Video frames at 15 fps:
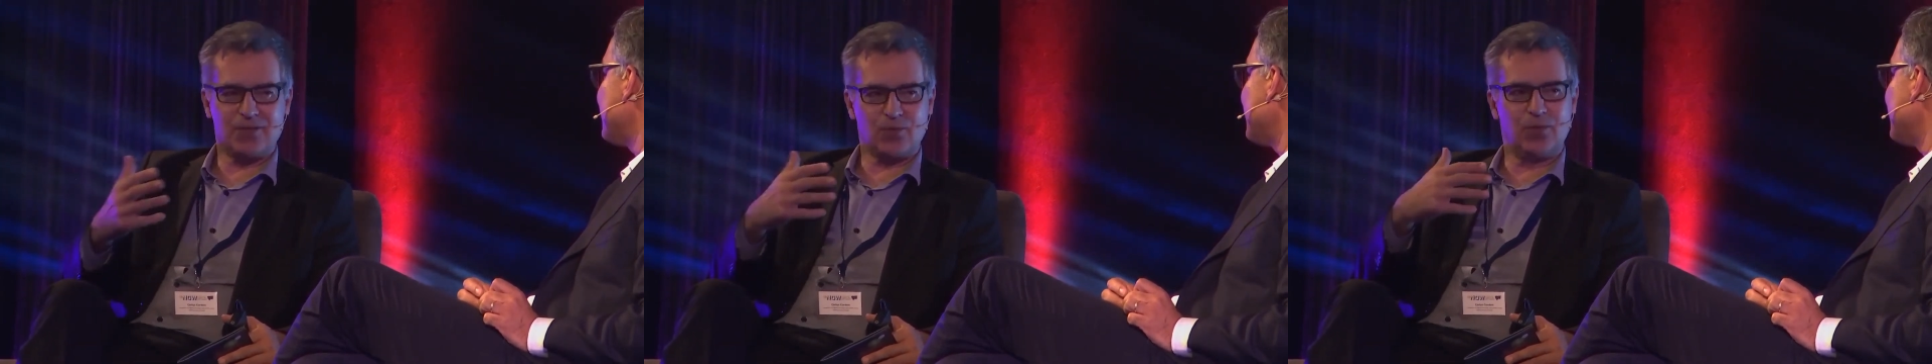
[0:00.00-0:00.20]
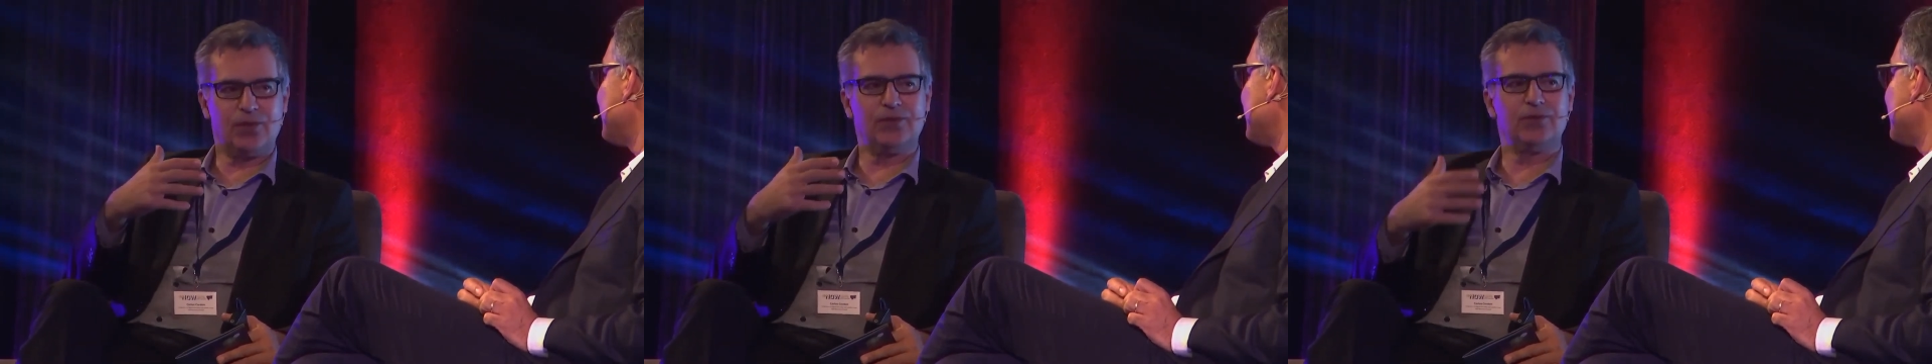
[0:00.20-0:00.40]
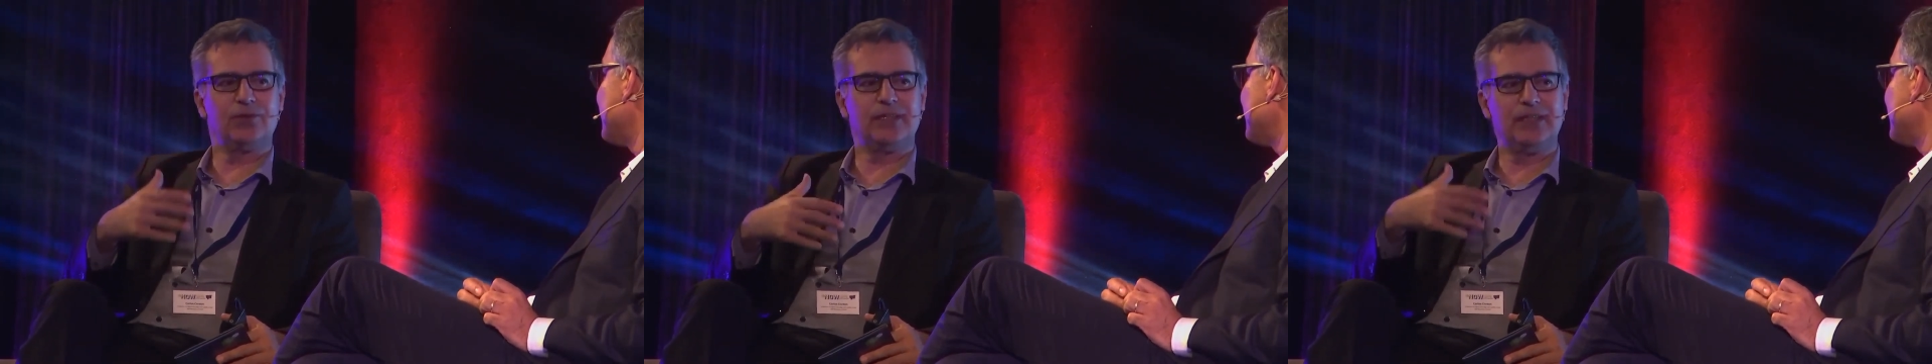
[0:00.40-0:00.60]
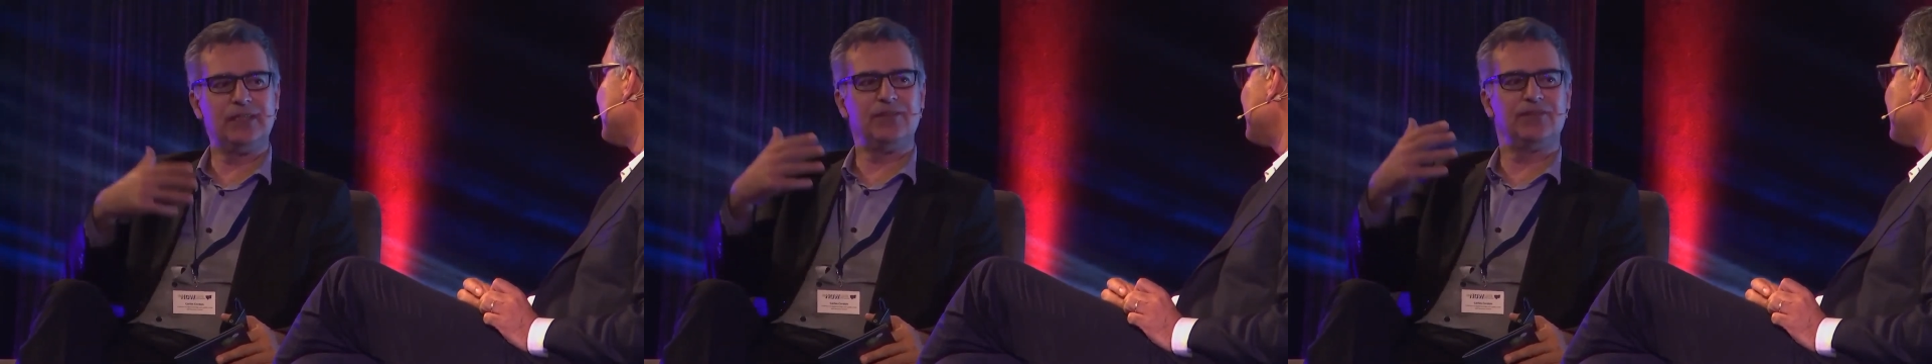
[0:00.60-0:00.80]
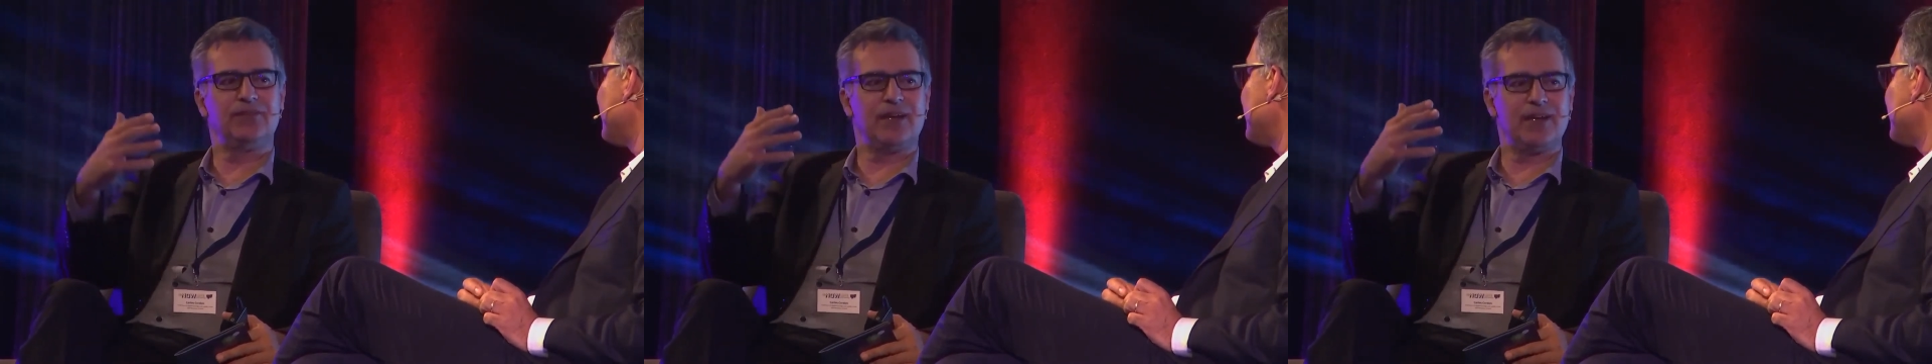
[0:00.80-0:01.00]
will you
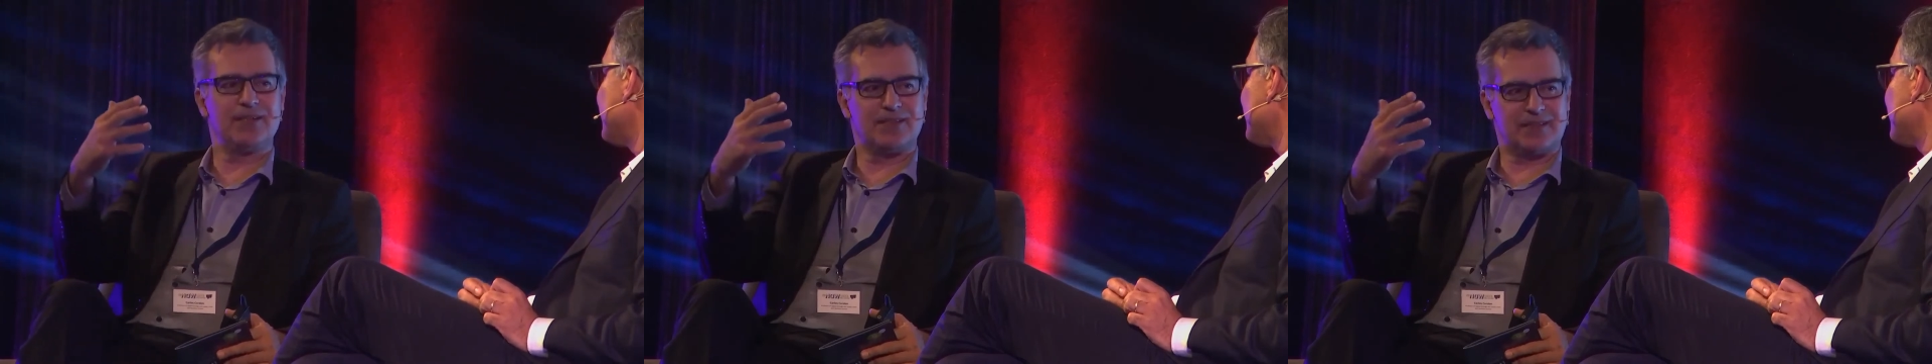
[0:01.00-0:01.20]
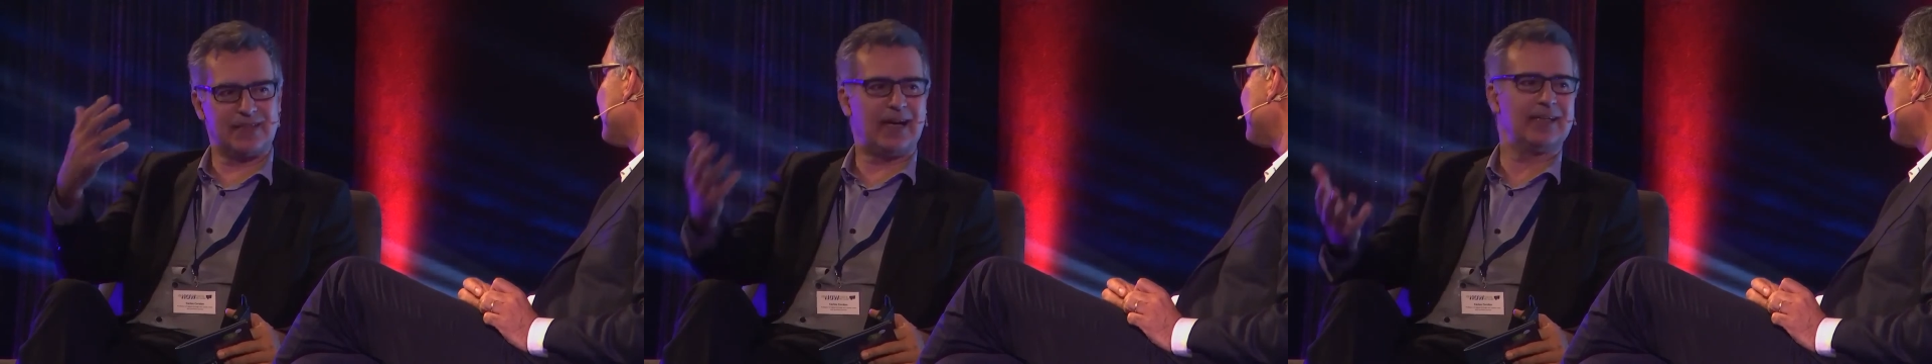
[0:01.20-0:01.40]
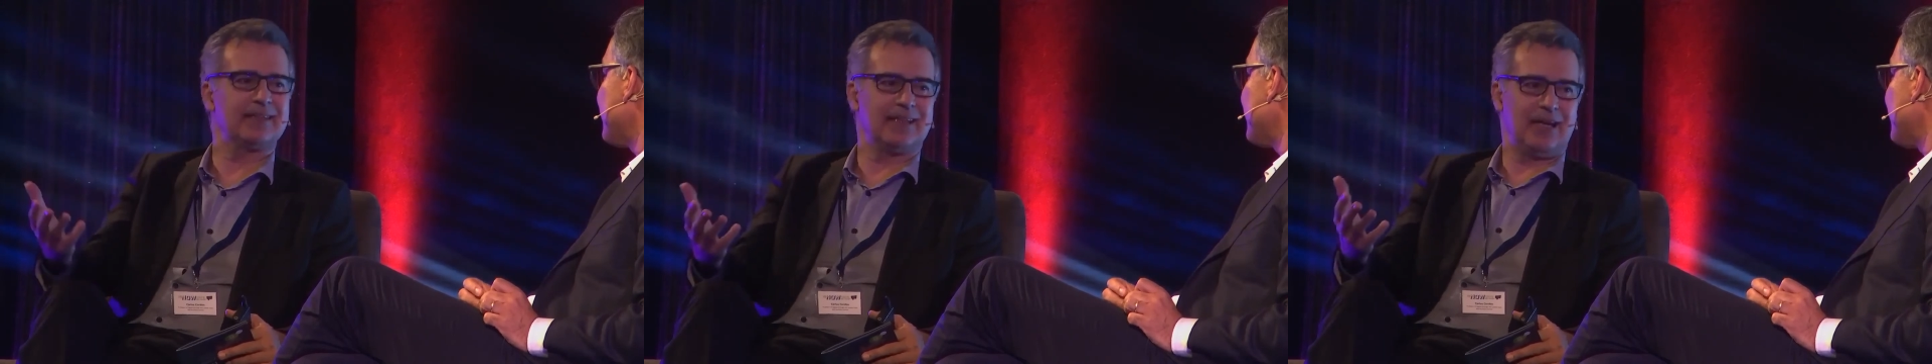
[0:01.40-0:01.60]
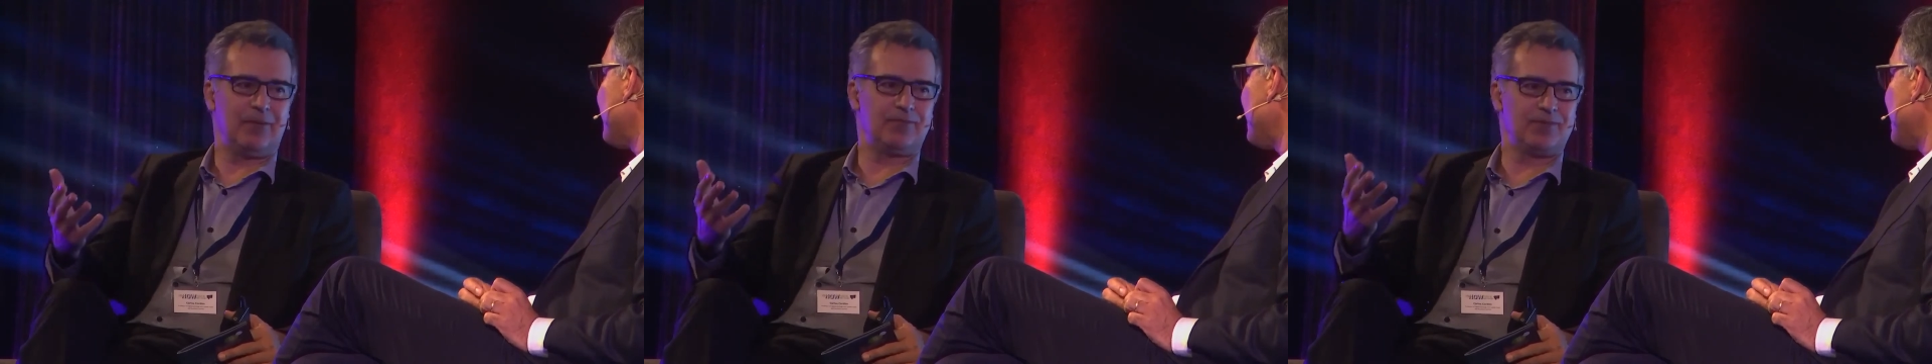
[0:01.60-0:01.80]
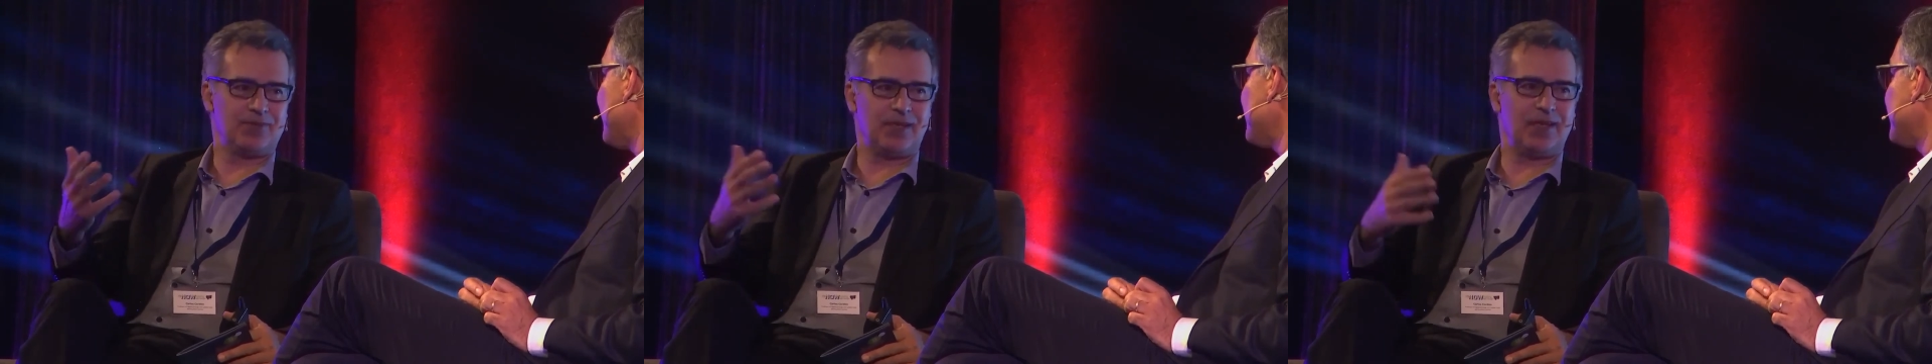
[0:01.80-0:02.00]
give a
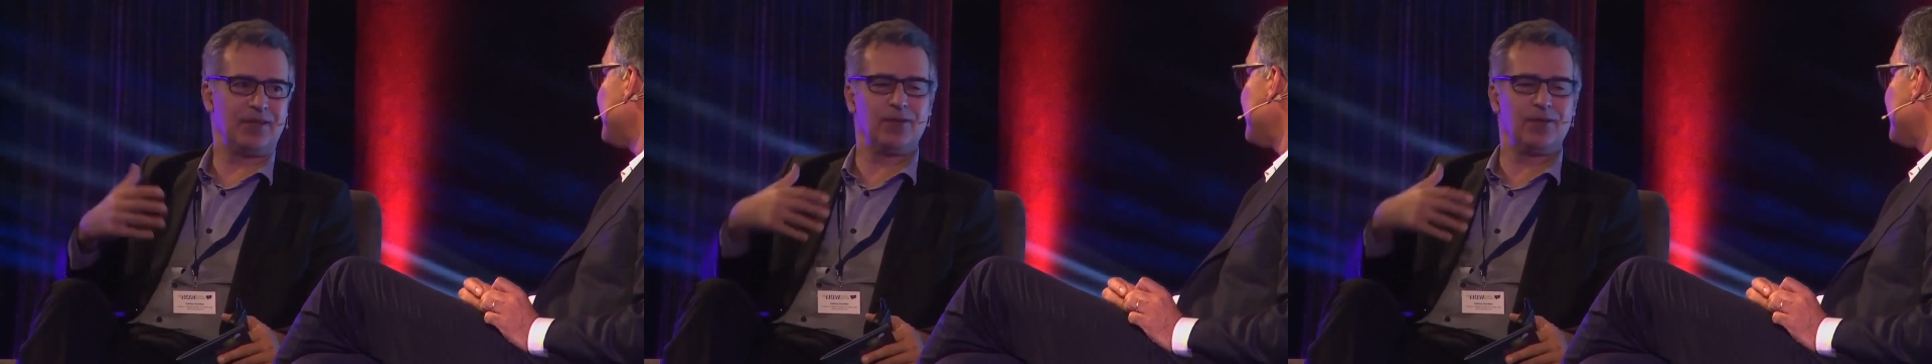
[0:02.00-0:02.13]
startup saying,